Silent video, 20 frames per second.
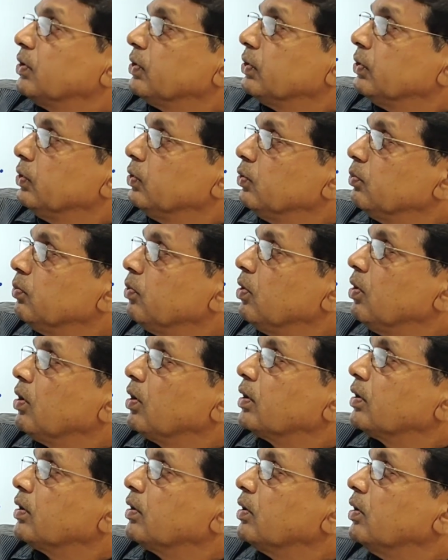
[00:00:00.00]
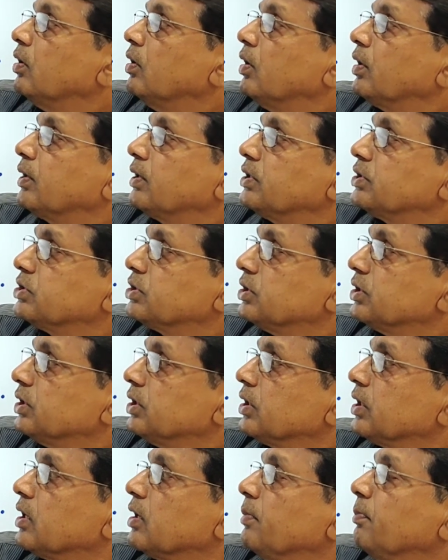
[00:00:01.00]
newborn RH
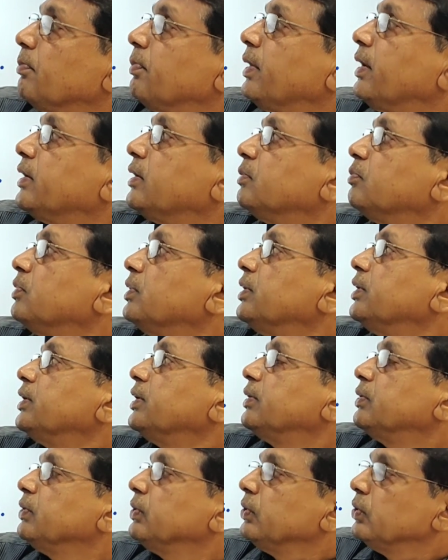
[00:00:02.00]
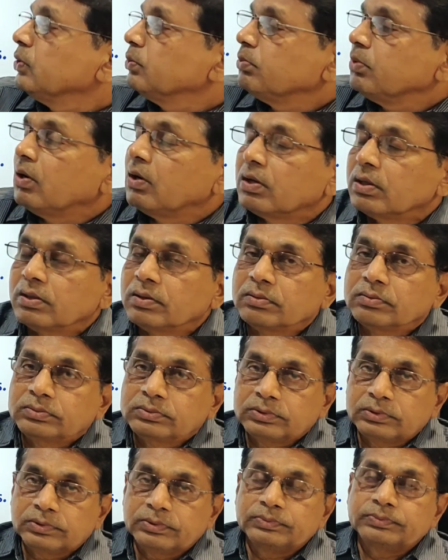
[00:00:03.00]
compatibility newborn,
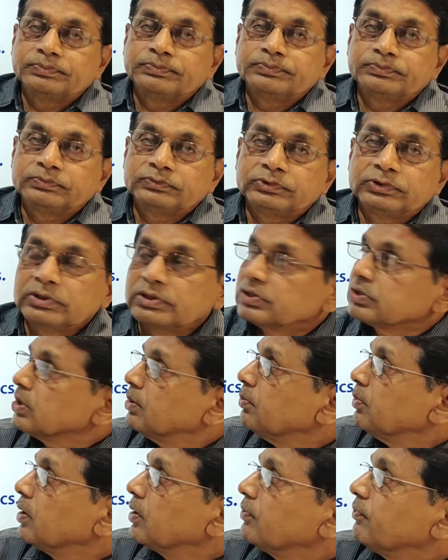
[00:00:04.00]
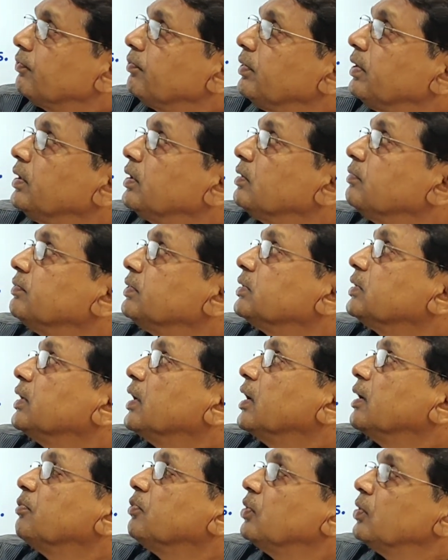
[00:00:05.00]
some are born with
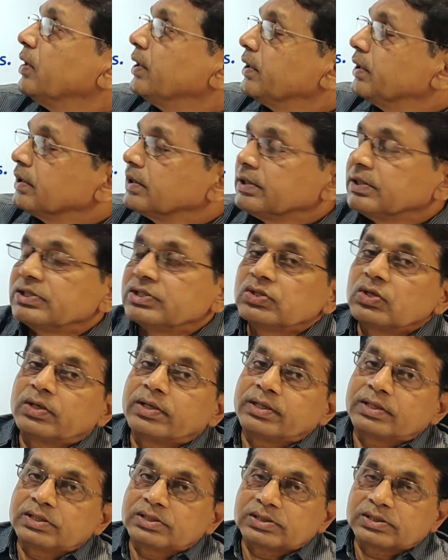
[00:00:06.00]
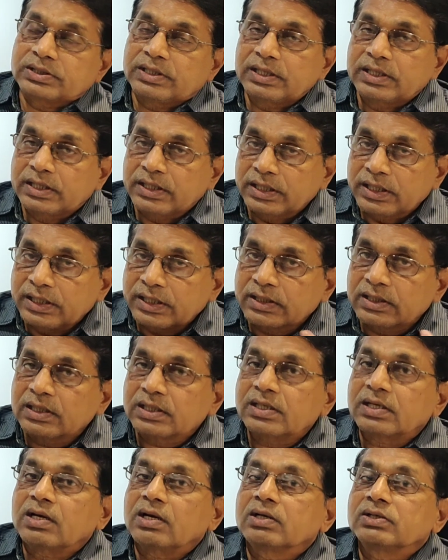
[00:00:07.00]
hemolytic disorders, they need the
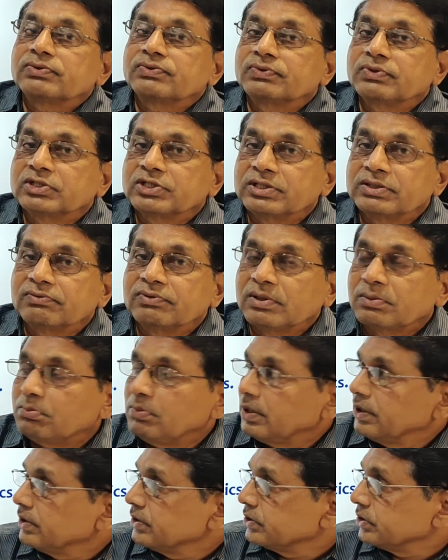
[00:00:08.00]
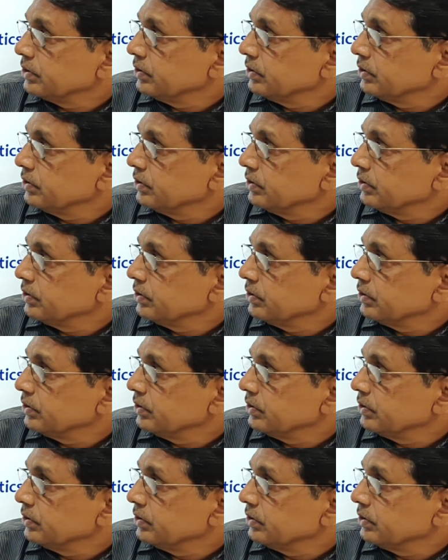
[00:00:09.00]
transfusion of the blood.